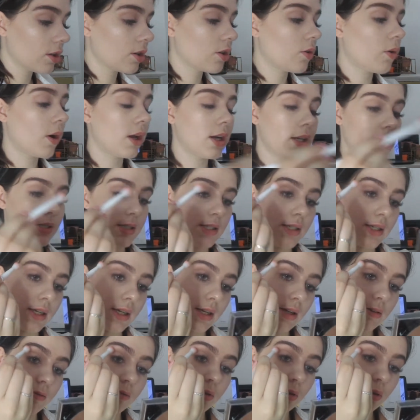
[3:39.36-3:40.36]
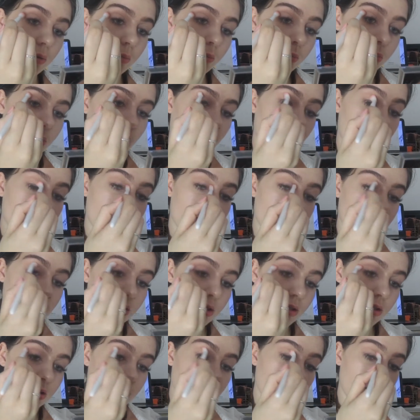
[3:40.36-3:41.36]
quality for the price
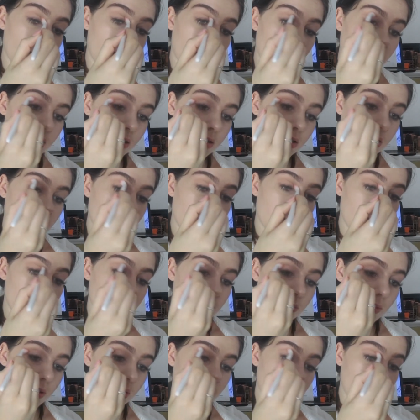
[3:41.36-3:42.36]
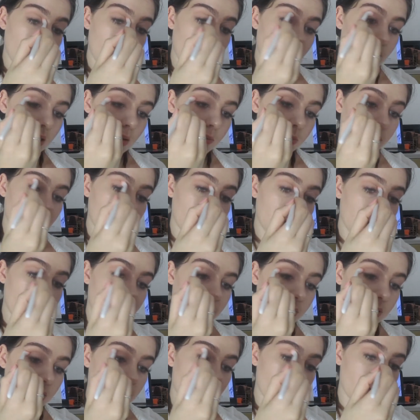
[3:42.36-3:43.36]
that you do get. So this is what the color
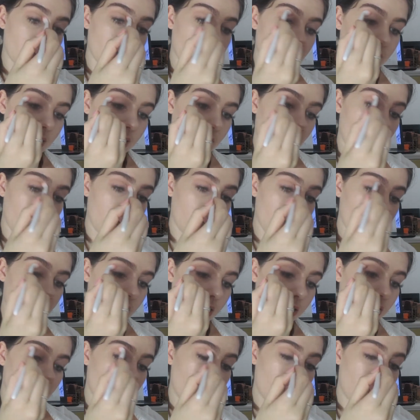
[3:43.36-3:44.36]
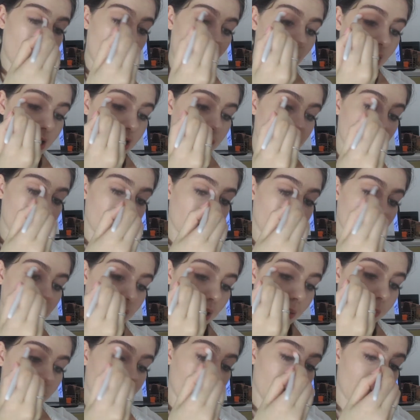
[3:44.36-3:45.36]
buildup is looking like. I don't mind
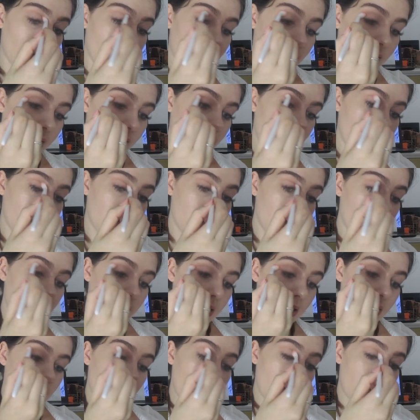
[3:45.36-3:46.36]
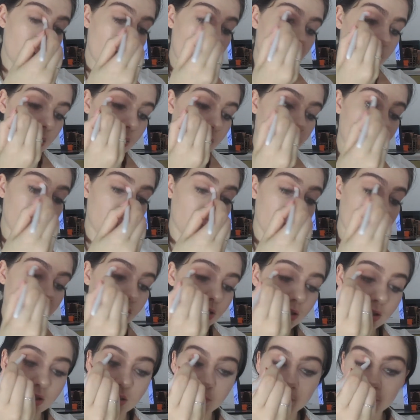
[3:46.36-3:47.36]
building up color.
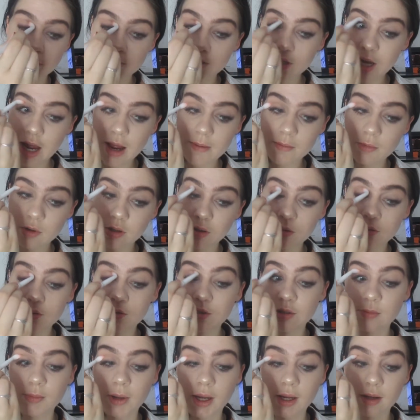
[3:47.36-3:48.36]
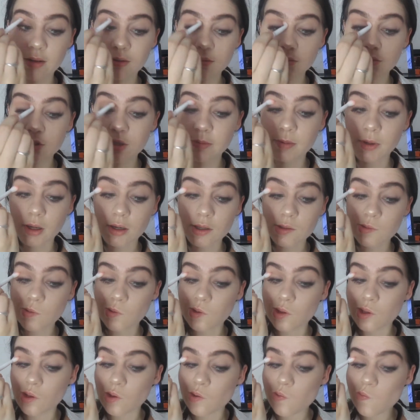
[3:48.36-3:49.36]
It's just a bit time consuming, to be honest
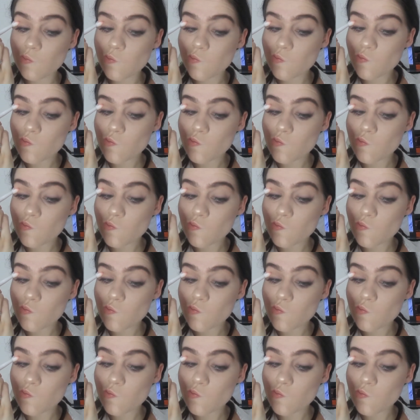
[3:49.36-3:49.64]
with you.